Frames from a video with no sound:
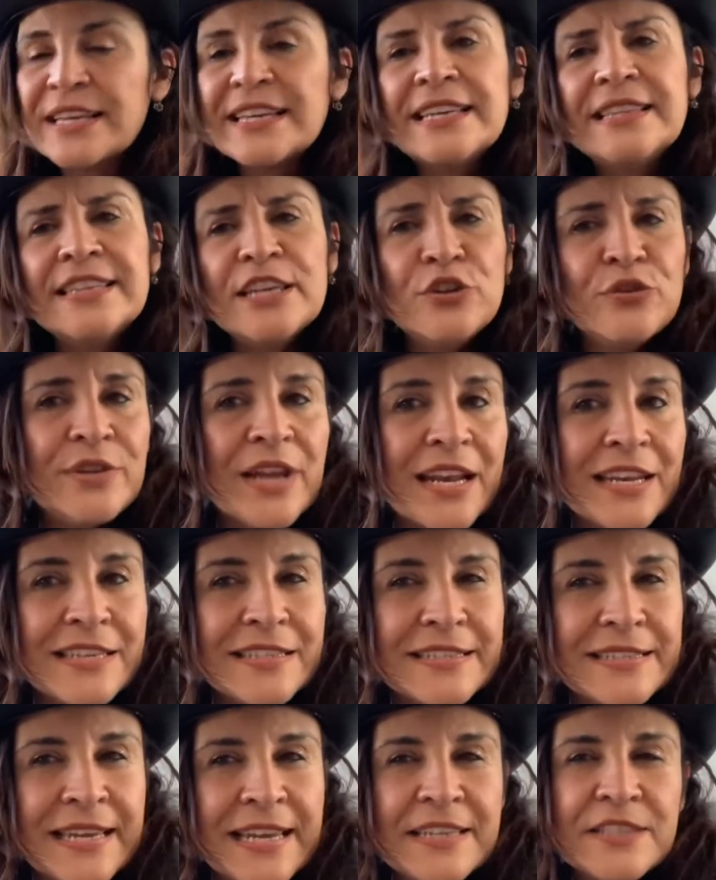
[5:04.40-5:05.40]
in the United
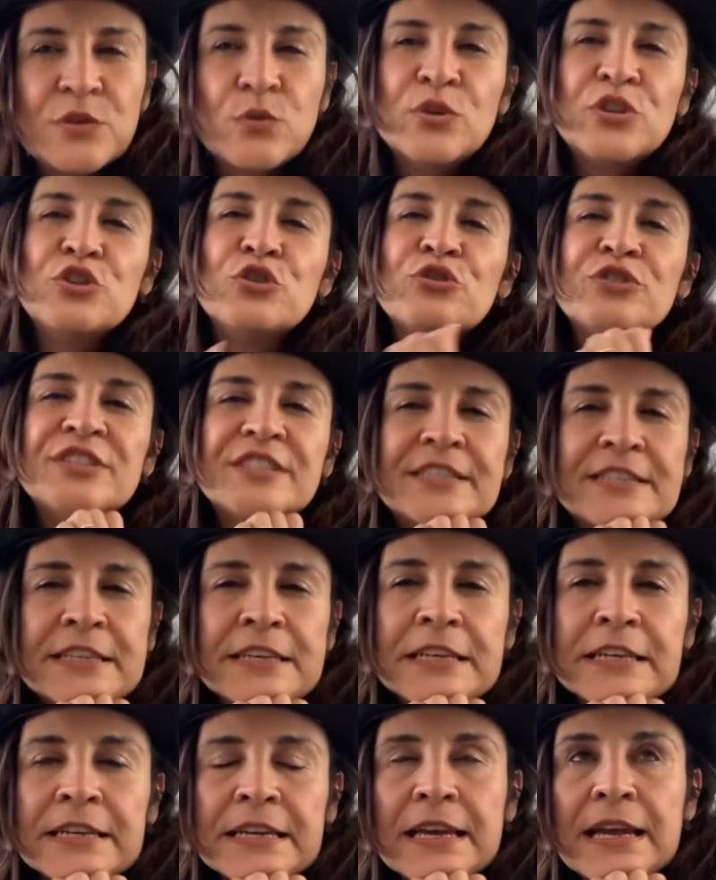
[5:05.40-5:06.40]
States, when you're
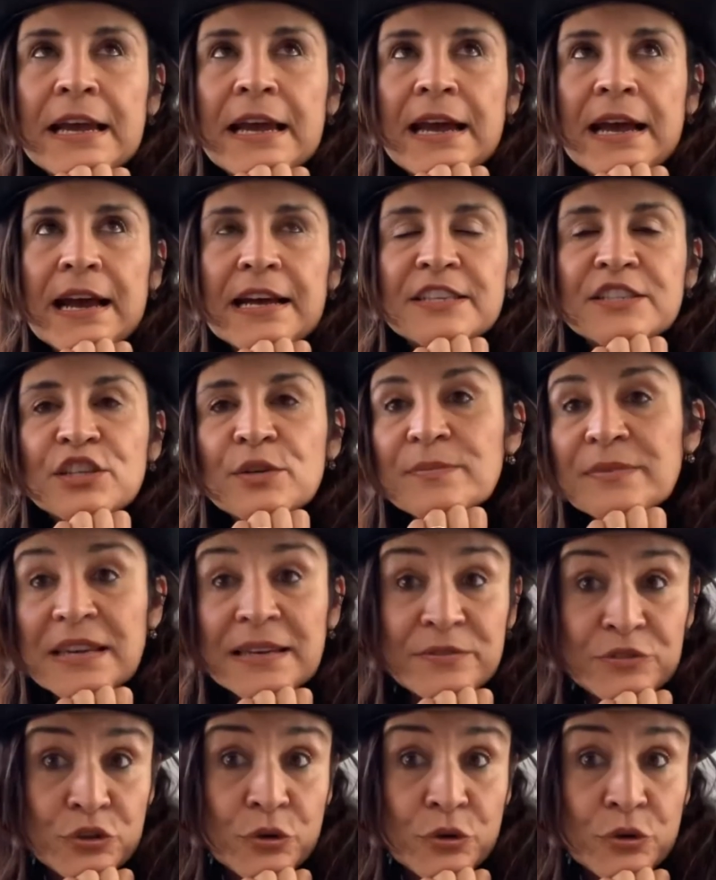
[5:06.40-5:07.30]
sick and sometimes your